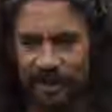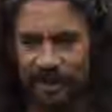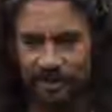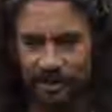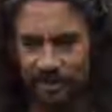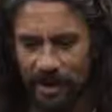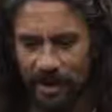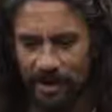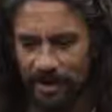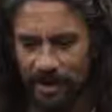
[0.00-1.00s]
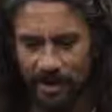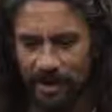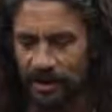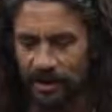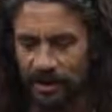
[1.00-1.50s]
tell them,
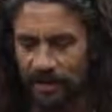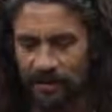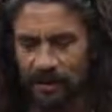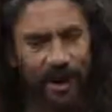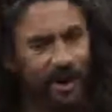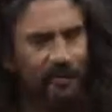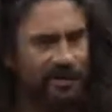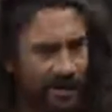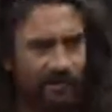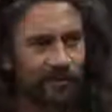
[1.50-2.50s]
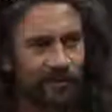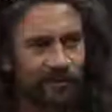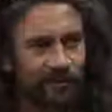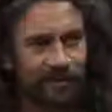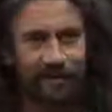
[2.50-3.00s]
you got to laugh at yourself
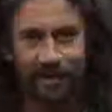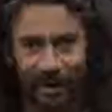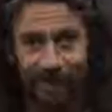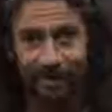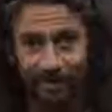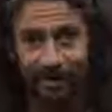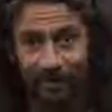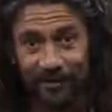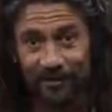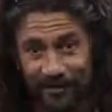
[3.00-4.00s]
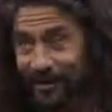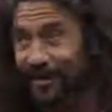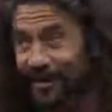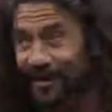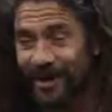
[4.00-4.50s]
first, right? Got to laugh at yourself first.
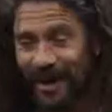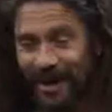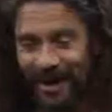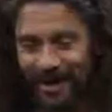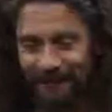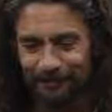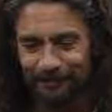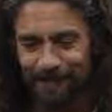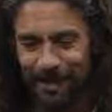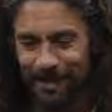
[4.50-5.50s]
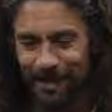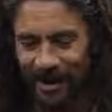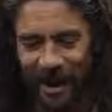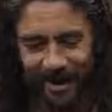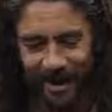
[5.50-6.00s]
You know,
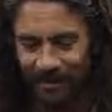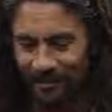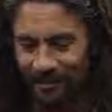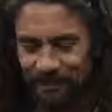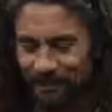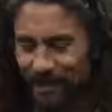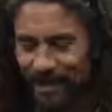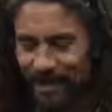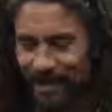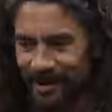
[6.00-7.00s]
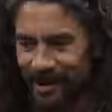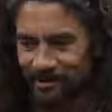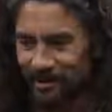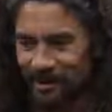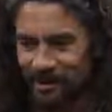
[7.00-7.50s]
I can't go
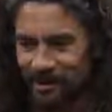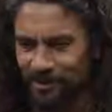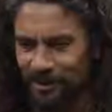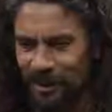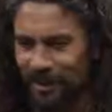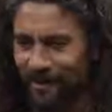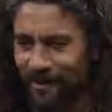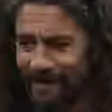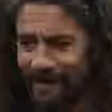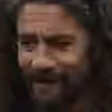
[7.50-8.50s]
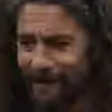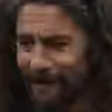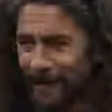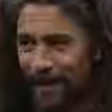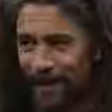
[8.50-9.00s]
doing songs about
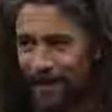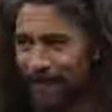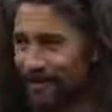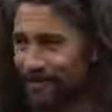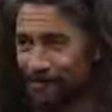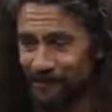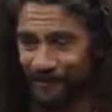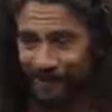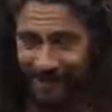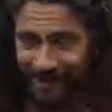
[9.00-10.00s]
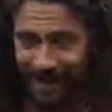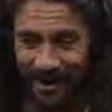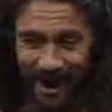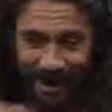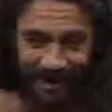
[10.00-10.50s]
if you know
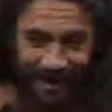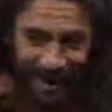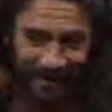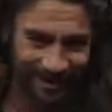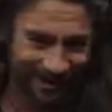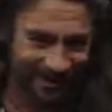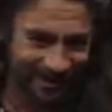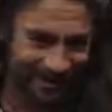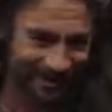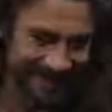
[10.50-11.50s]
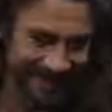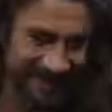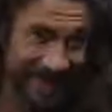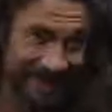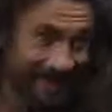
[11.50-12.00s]
other
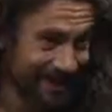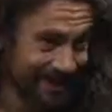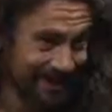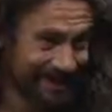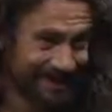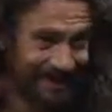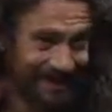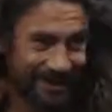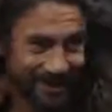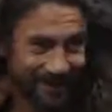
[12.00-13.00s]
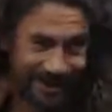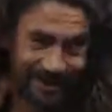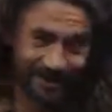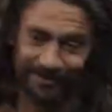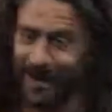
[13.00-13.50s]
ethnic
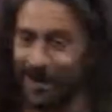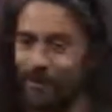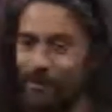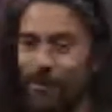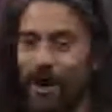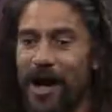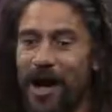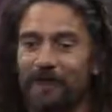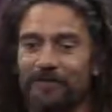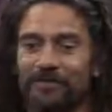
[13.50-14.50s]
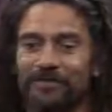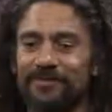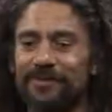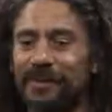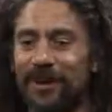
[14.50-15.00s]
races around, or
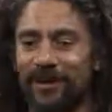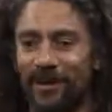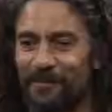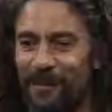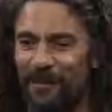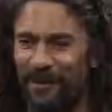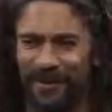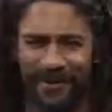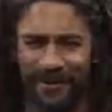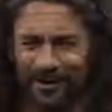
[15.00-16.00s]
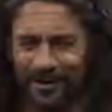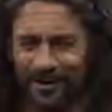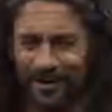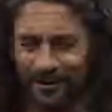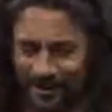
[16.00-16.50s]
you know, like my big girl in the
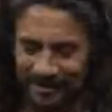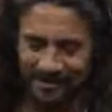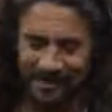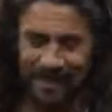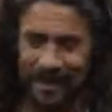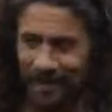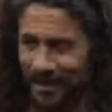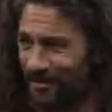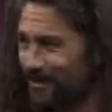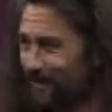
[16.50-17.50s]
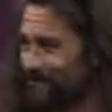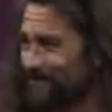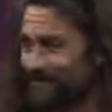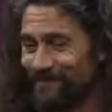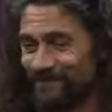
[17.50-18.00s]
corner. Although I'm not a big
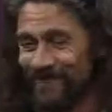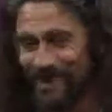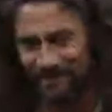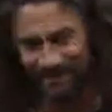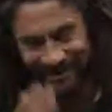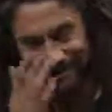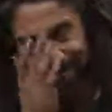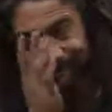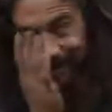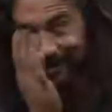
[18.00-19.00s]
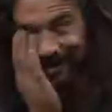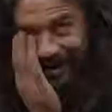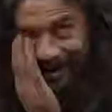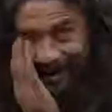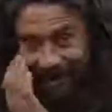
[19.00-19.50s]
guy myself, but I don't
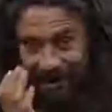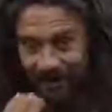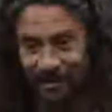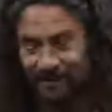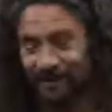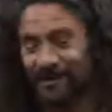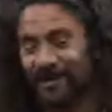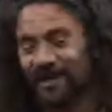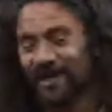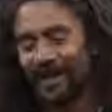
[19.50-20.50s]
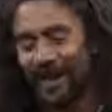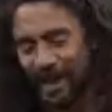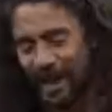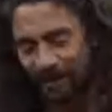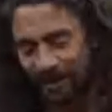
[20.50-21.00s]
know how I get away with that one.
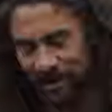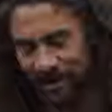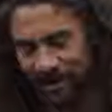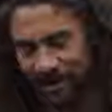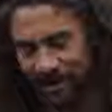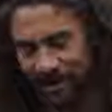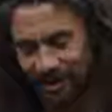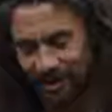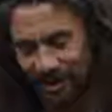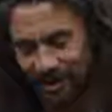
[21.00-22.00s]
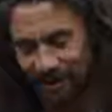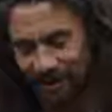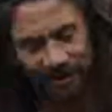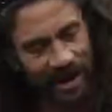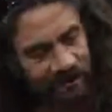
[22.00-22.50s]
But you know, you got to
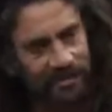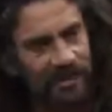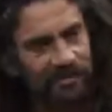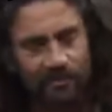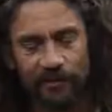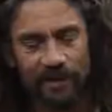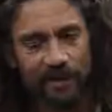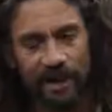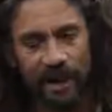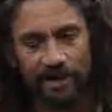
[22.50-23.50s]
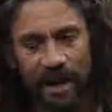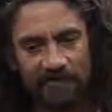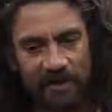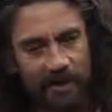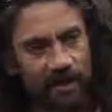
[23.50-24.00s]
have a laugh at yourself before you can
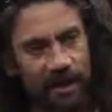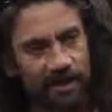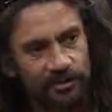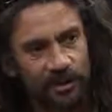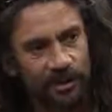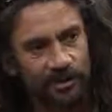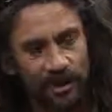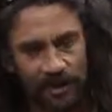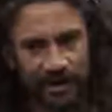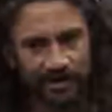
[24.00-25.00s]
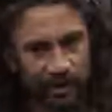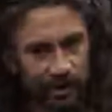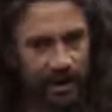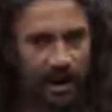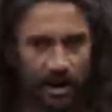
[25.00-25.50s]
laugh at anyone else, really. So that's
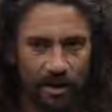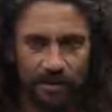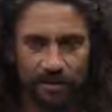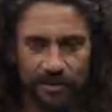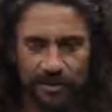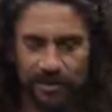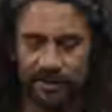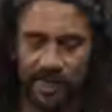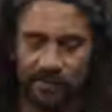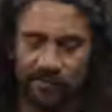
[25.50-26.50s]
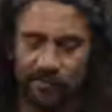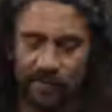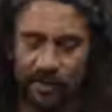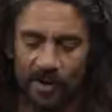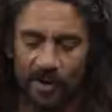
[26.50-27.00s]
how I always used to start off
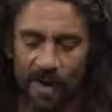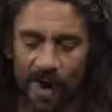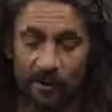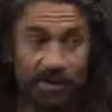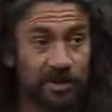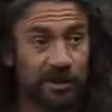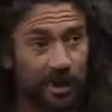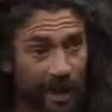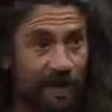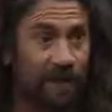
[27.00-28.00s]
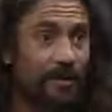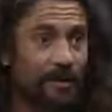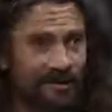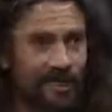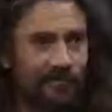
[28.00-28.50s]
my shows, by laughing at
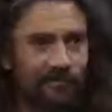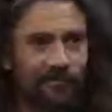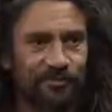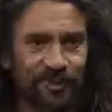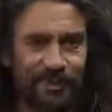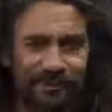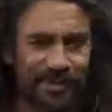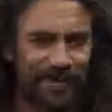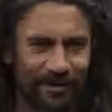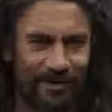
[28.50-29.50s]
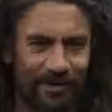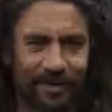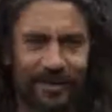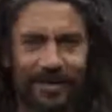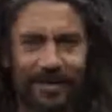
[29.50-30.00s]
myself first. But you used to get a lot
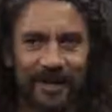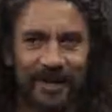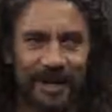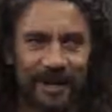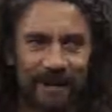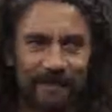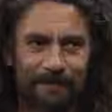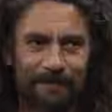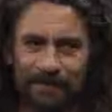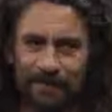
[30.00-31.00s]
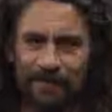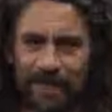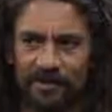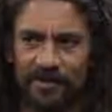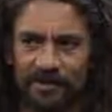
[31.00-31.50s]
of,
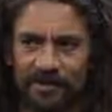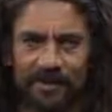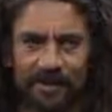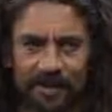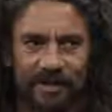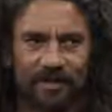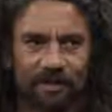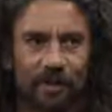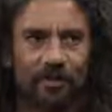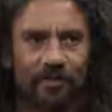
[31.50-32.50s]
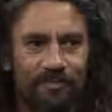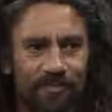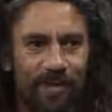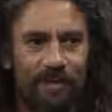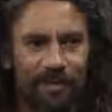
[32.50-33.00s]
especially some Māori
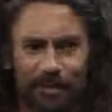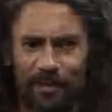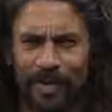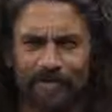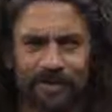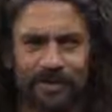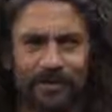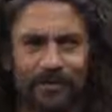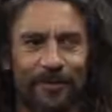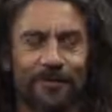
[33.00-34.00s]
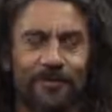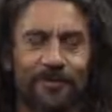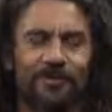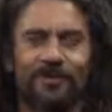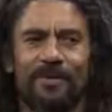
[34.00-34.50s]
people, a little bit upset with what
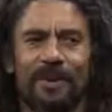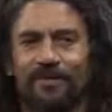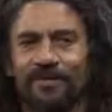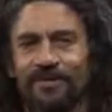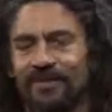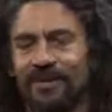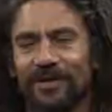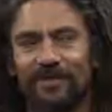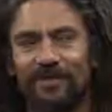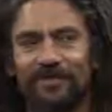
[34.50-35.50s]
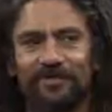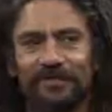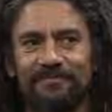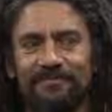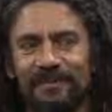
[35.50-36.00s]
I was coming up with. It's like, come on,
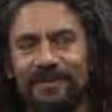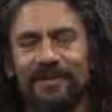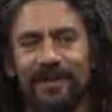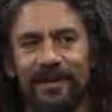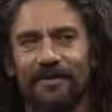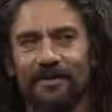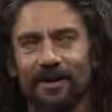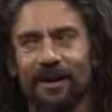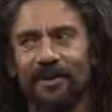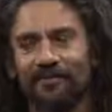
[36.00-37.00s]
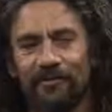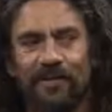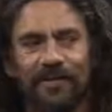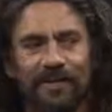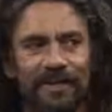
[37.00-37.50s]
you know, you're coming out for
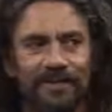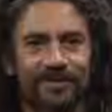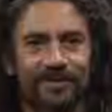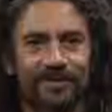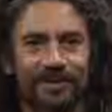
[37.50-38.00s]
comedy. It's not.